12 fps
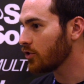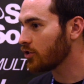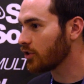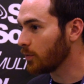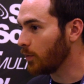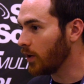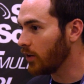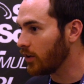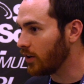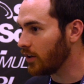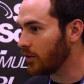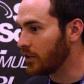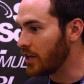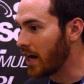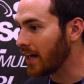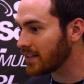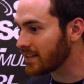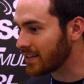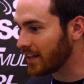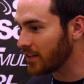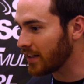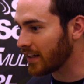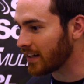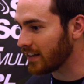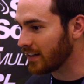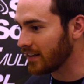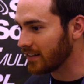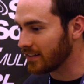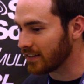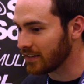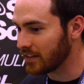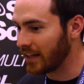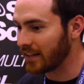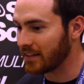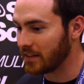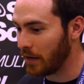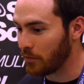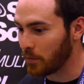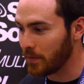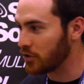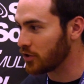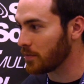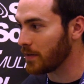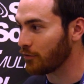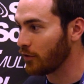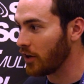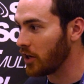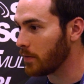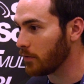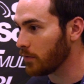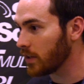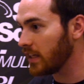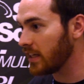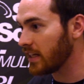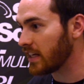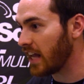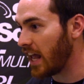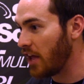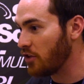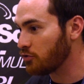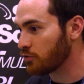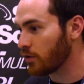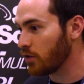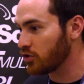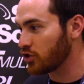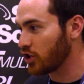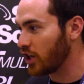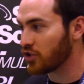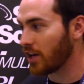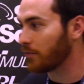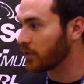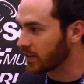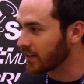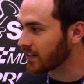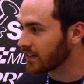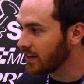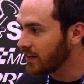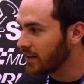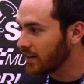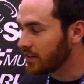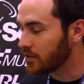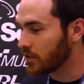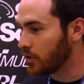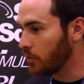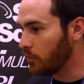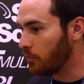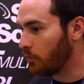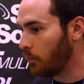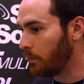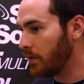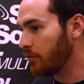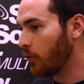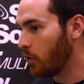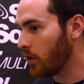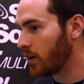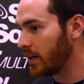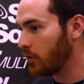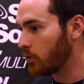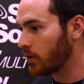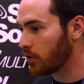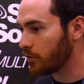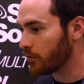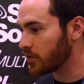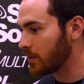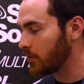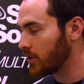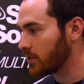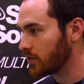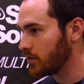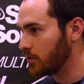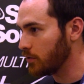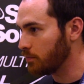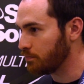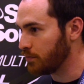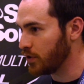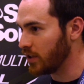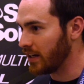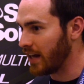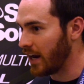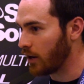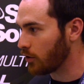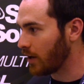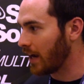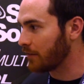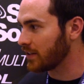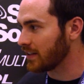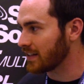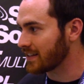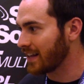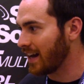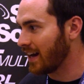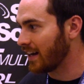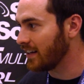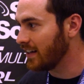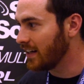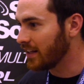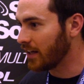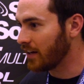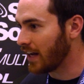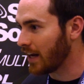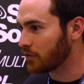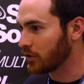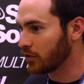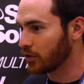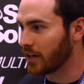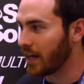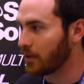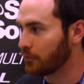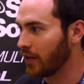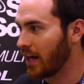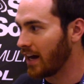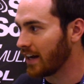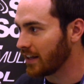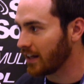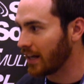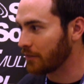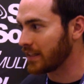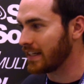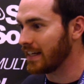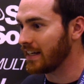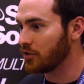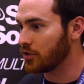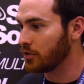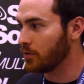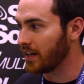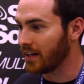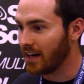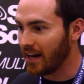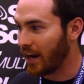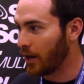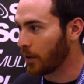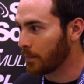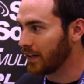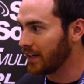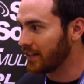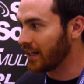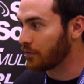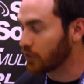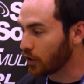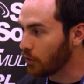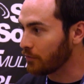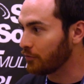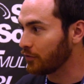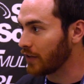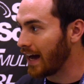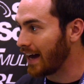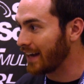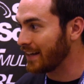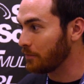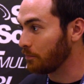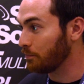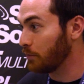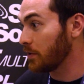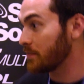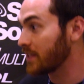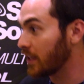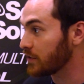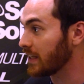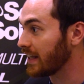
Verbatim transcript: Sure, well, not to sound like, a, like everybody should be afraid, but really, drones change everything. So before, in order for someone to put an aircraft in the sky, they'd have to learn how to fly, they'd have to get into an airplane, they'd have to go and fly and put themselves in